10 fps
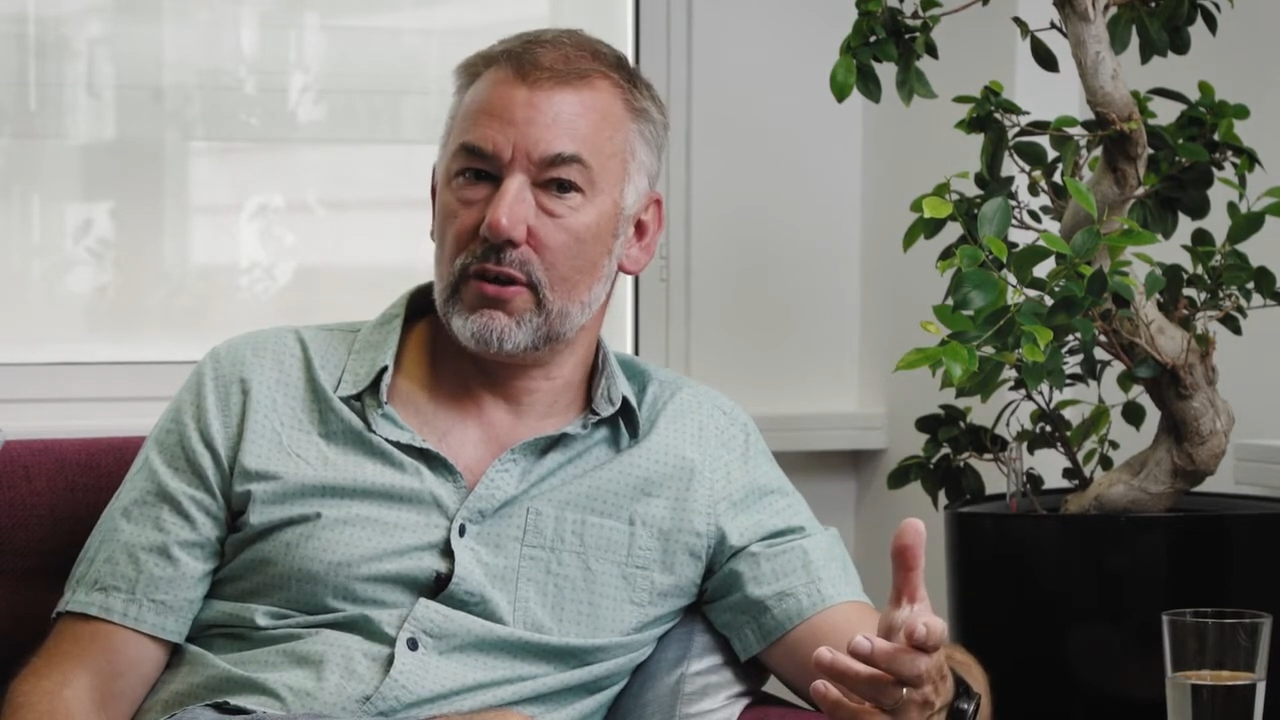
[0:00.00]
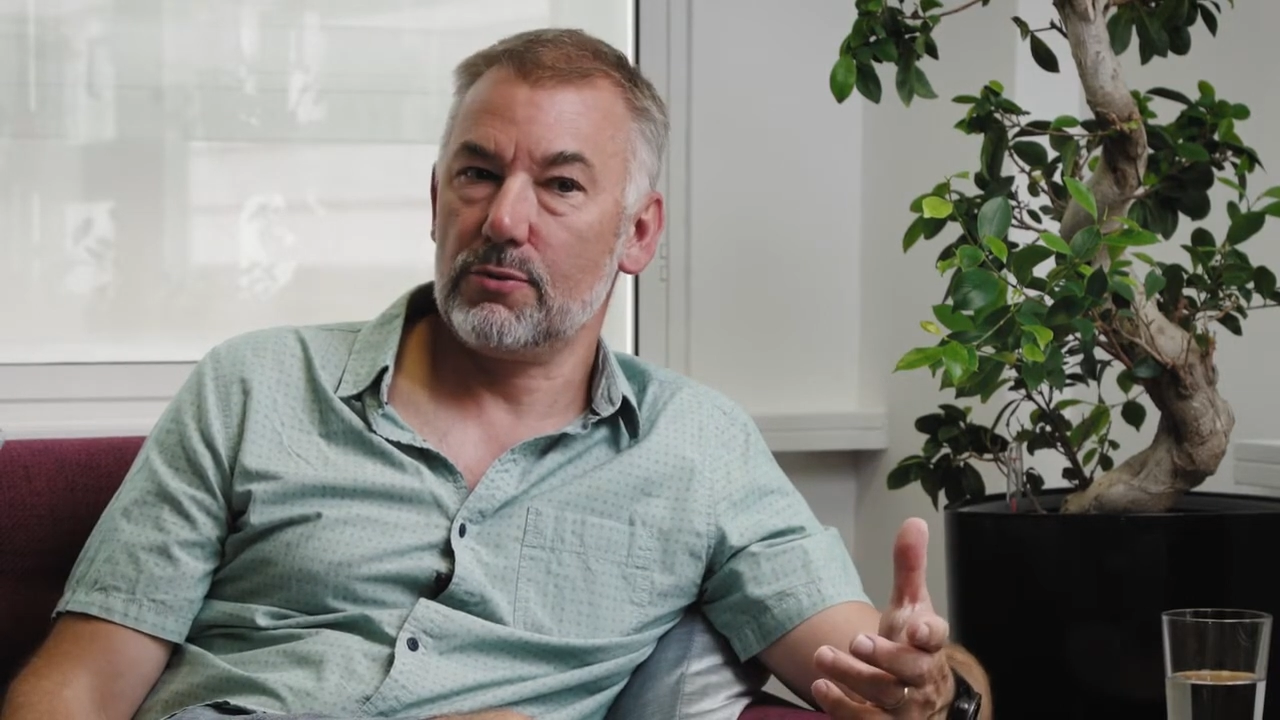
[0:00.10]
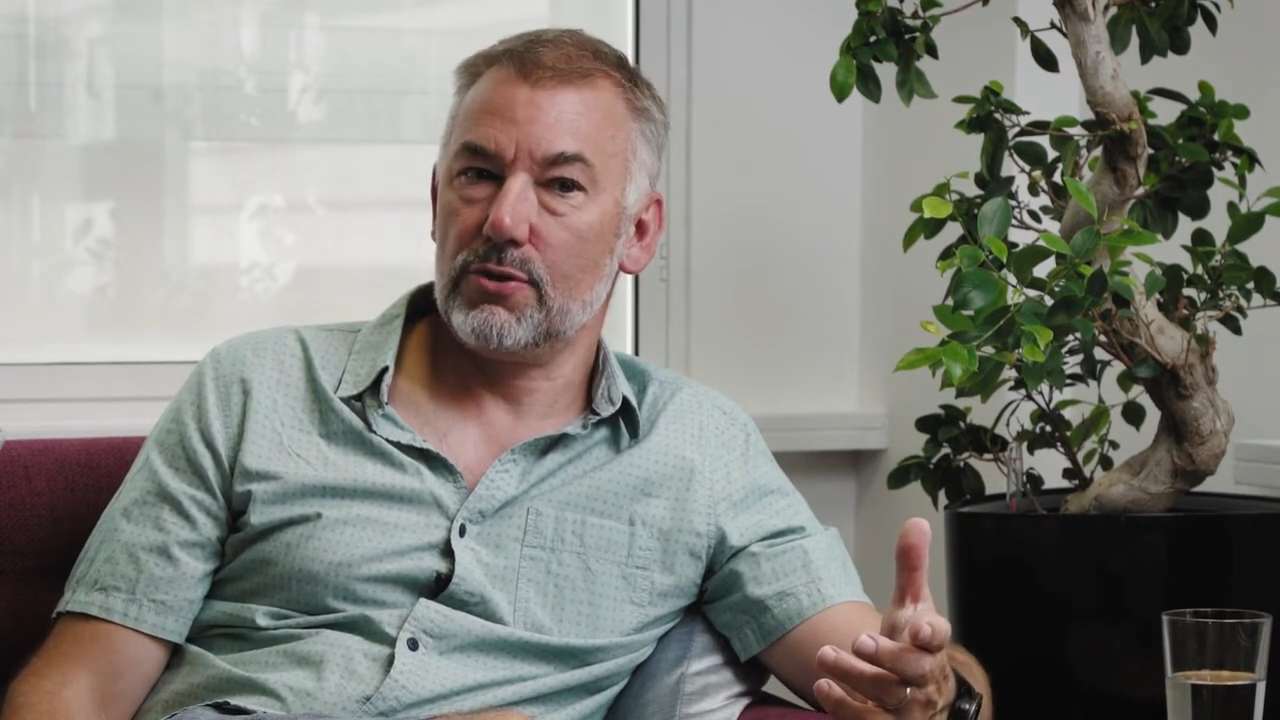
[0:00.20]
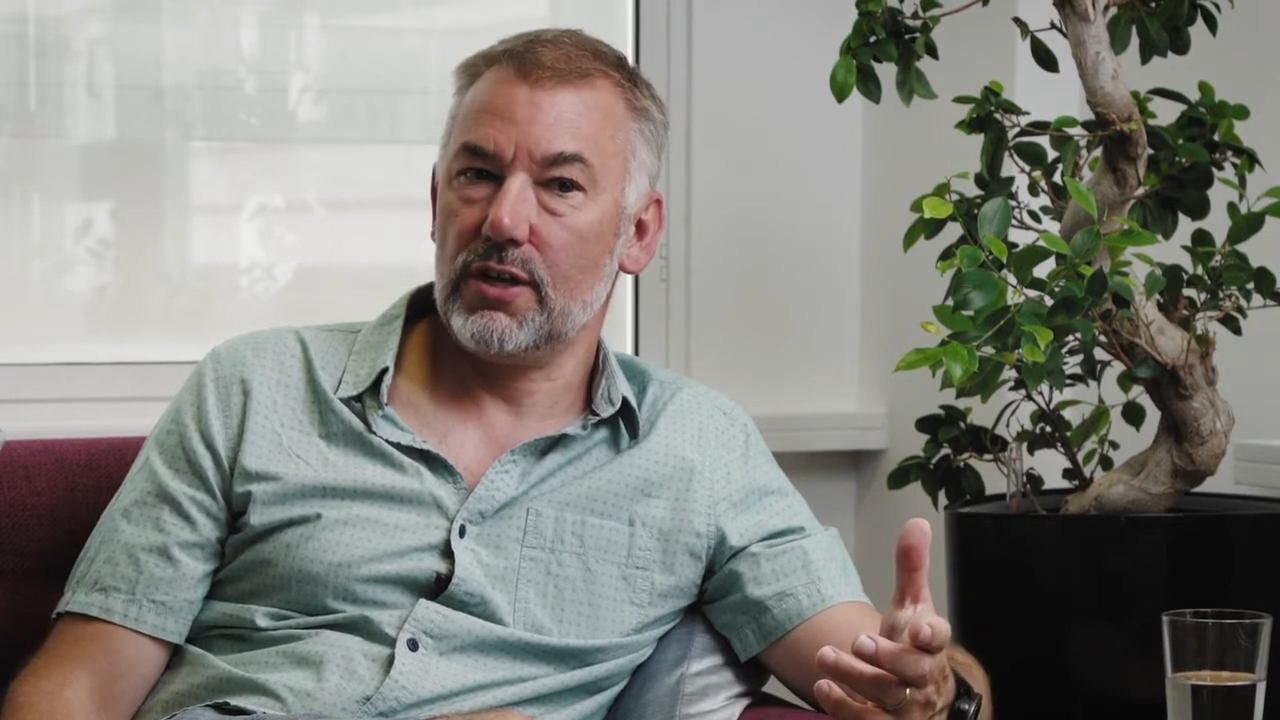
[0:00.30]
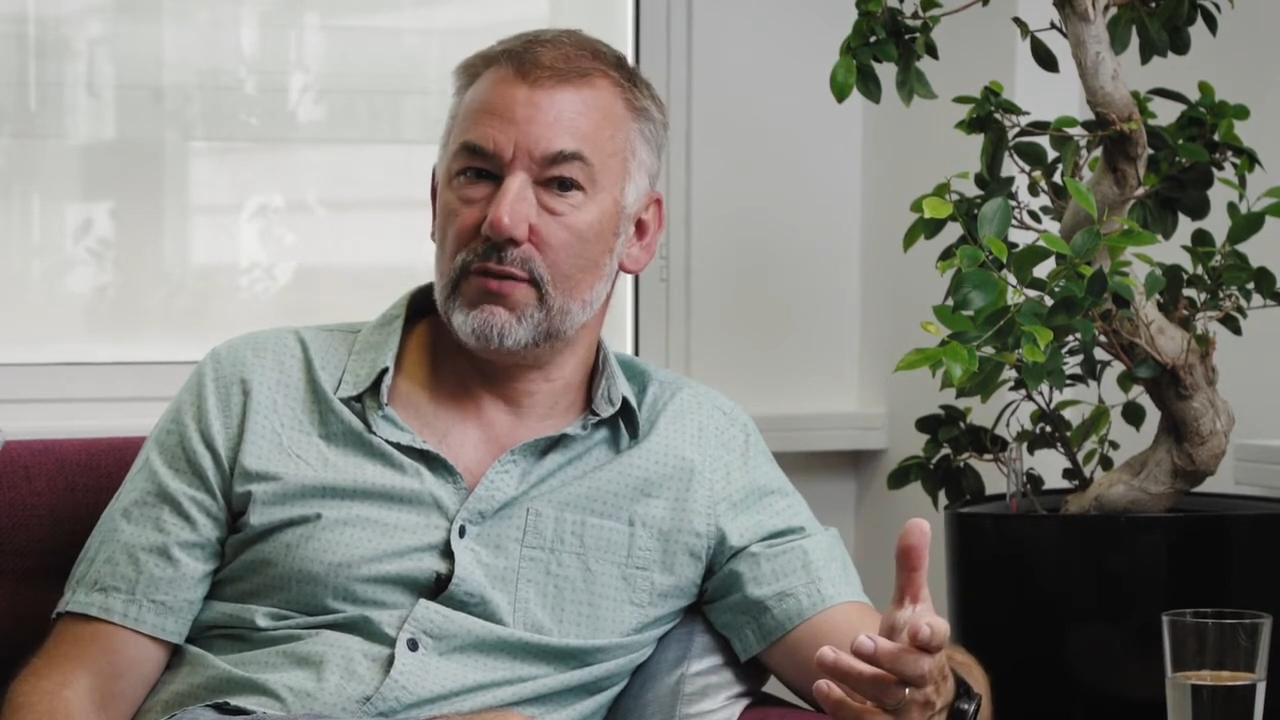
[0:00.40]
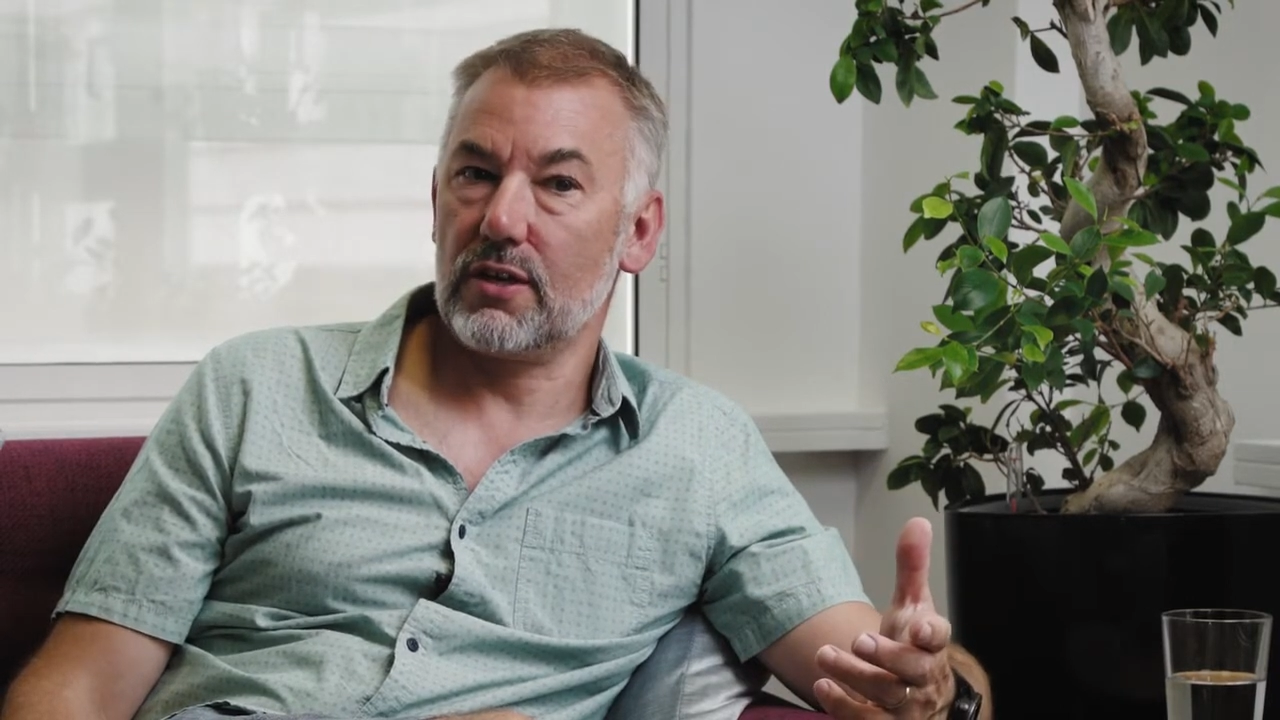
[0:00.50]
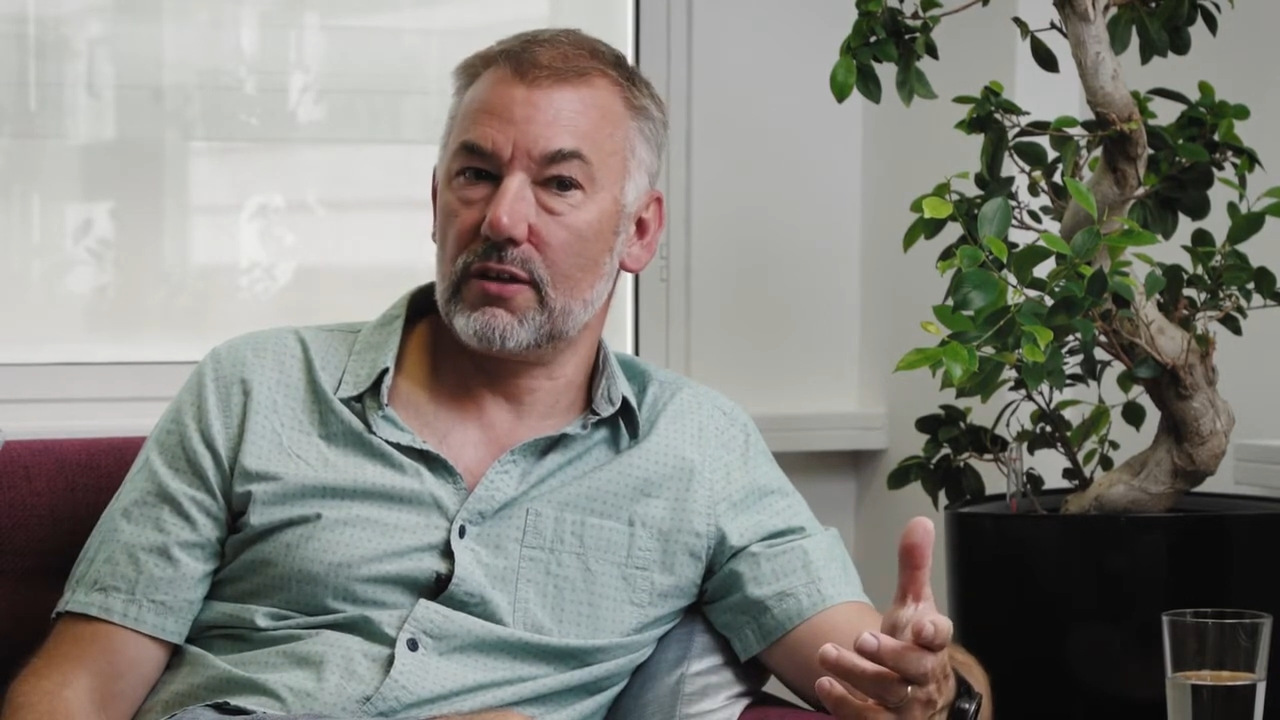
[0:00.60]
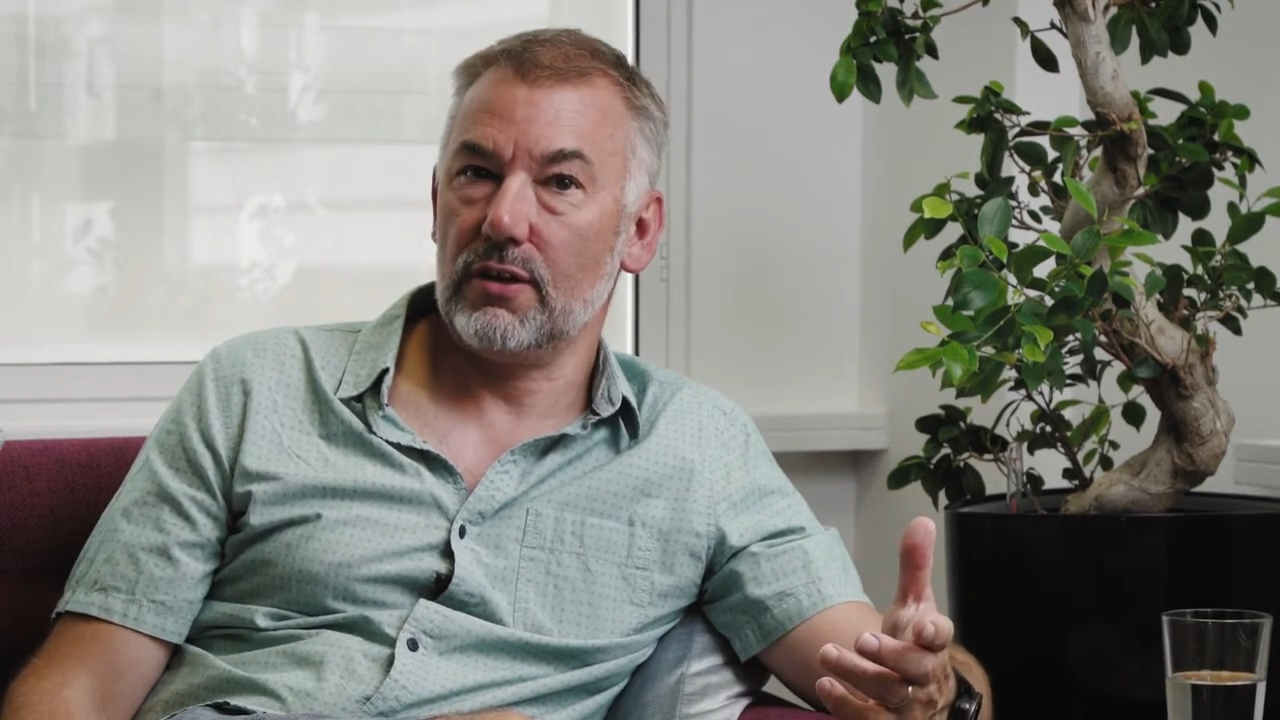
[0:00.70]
to achieve